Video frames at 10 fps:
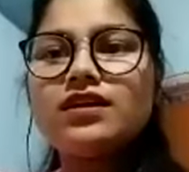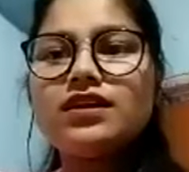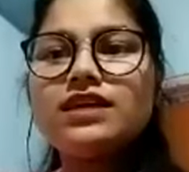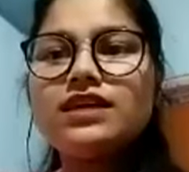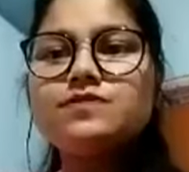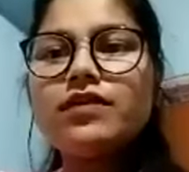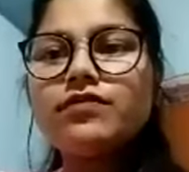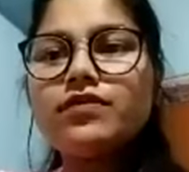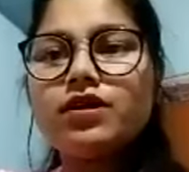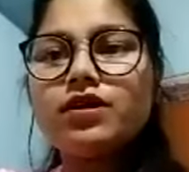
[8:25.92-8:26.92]
Is my
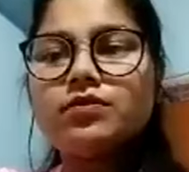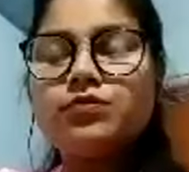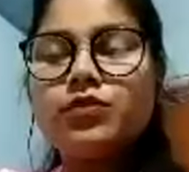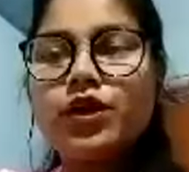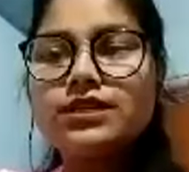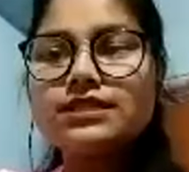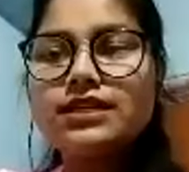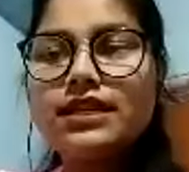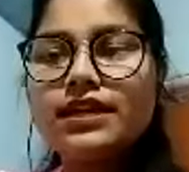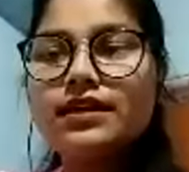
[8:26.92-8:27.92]
voice is
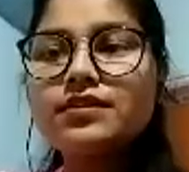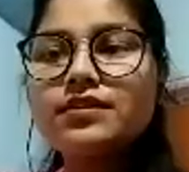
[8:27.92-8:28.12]
clear?